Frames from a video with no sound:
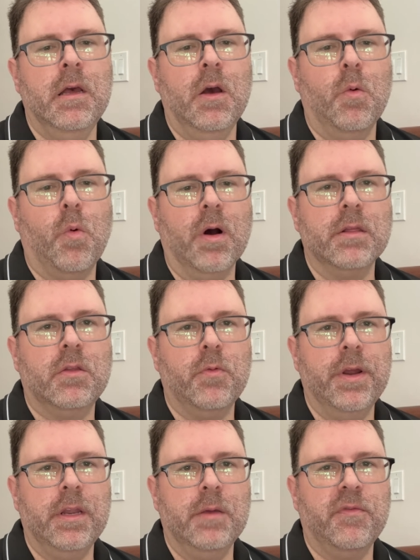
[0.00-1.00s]

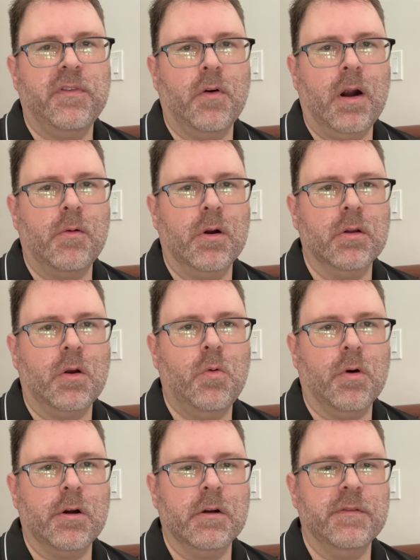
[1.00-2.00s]
120 for around a
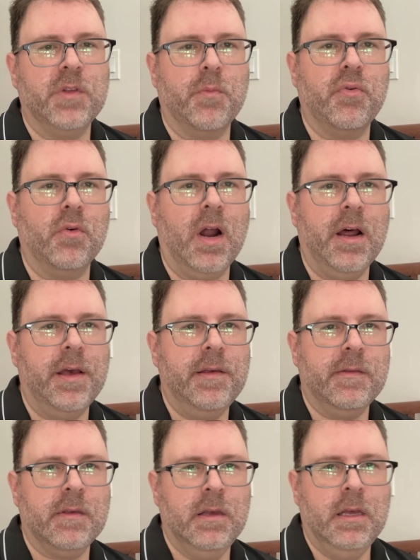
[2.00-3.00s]
quarter of the
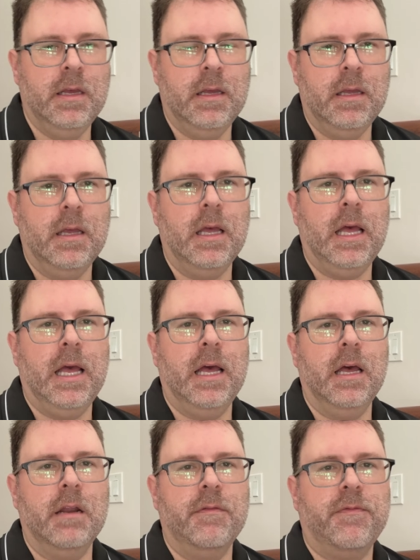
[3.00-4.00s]
price.
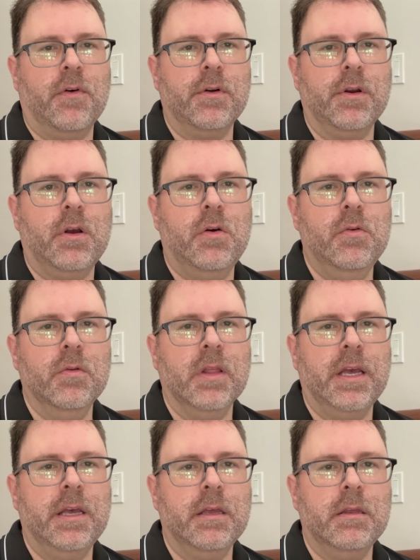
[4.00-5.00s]
And for the
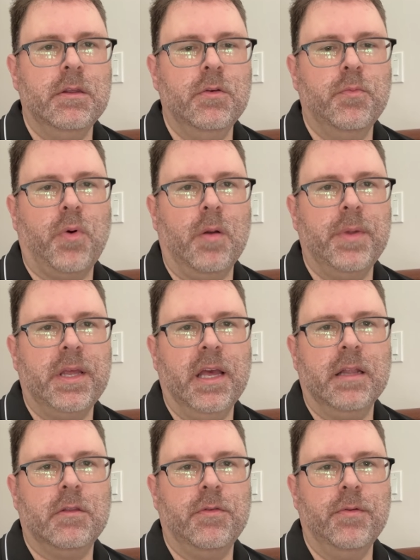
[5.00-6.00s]
cooling, you probably
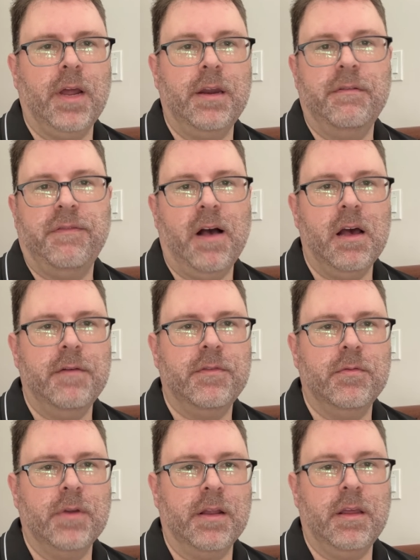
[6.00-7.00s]
get to 95
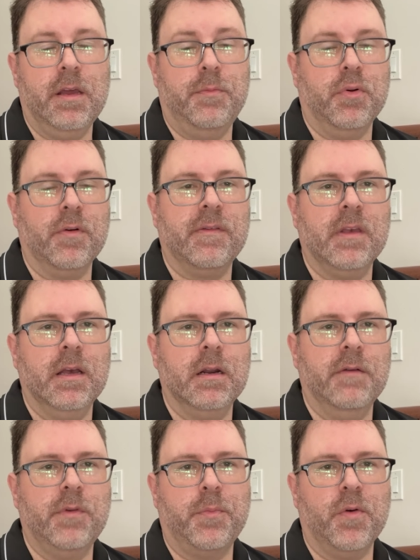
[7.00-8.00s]
to 98%
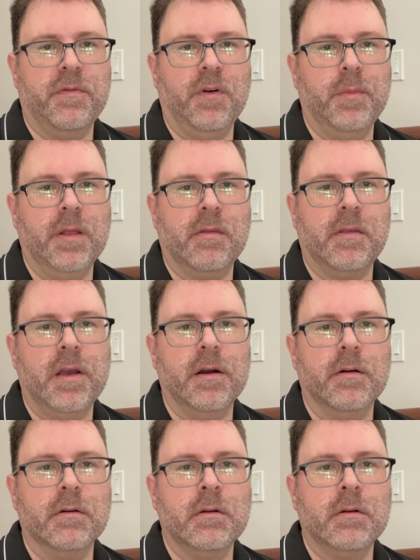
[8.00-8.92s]
of the performance there.